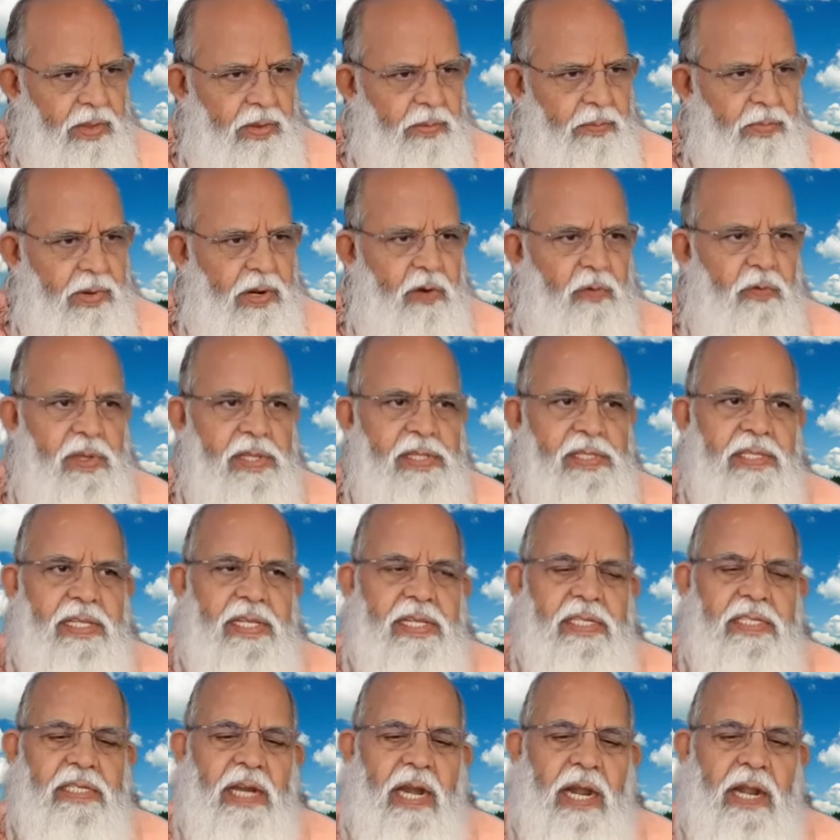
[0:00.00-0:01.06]
but once they
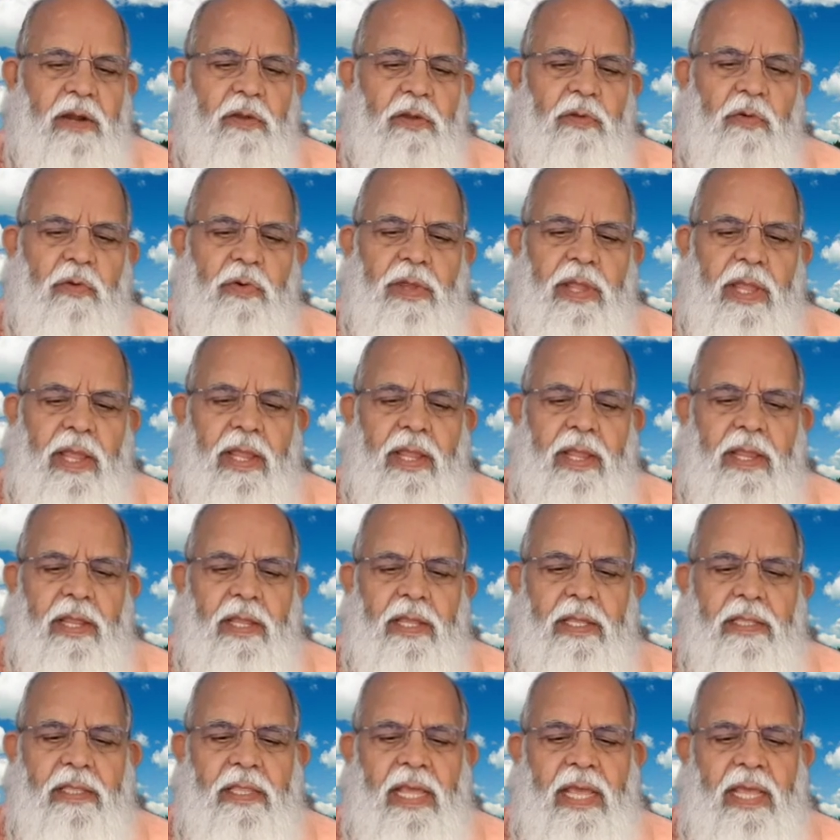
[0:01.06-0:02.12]
start cooking,
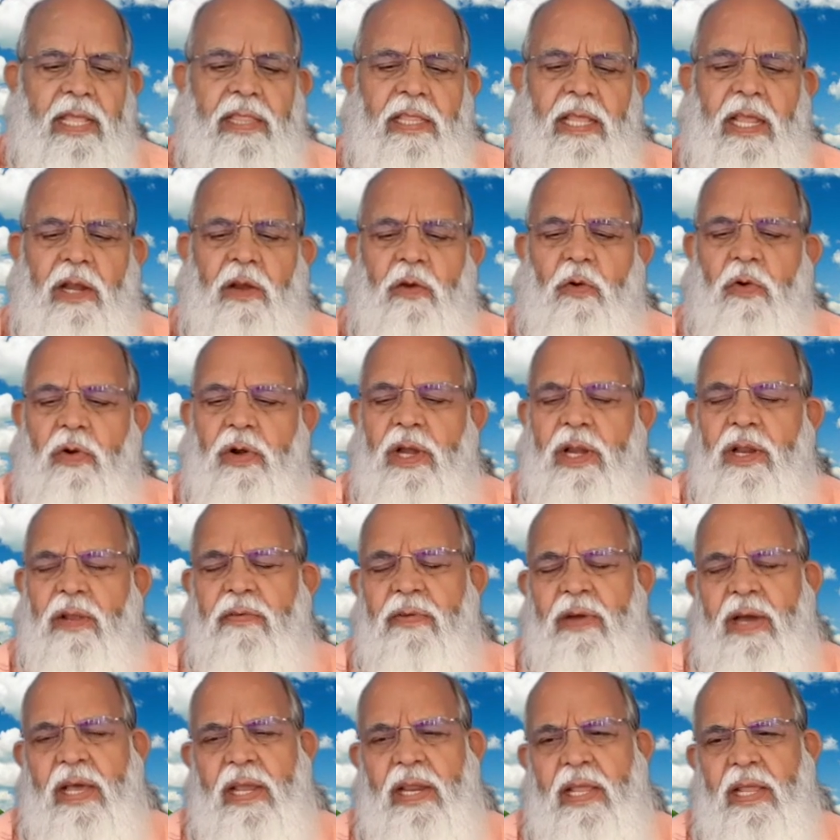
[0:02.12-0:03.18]
then they don't
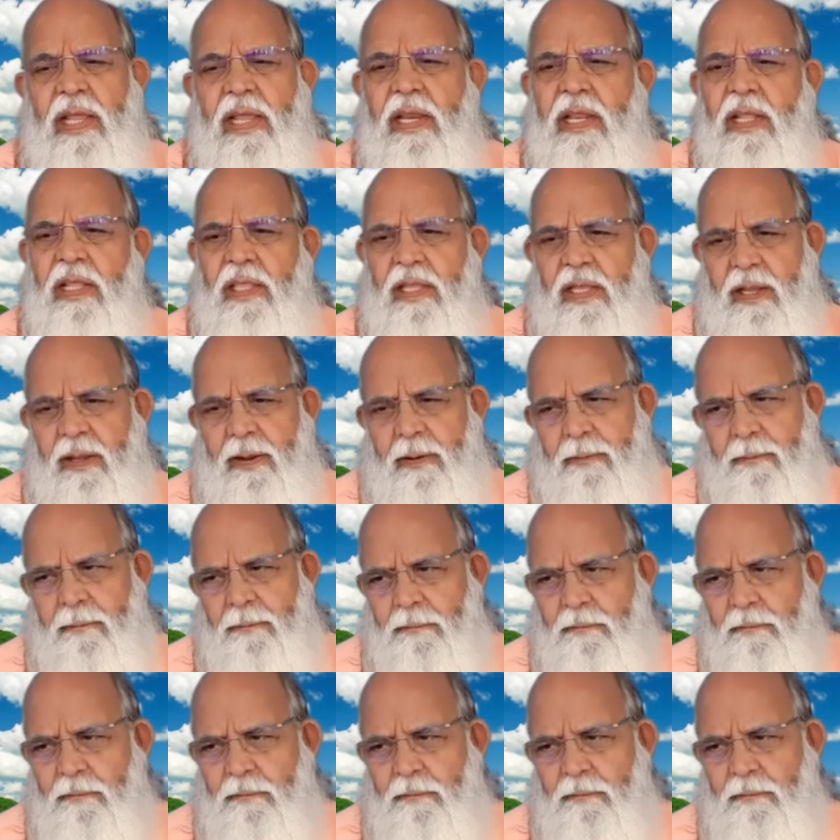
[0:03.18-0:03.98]
require anything.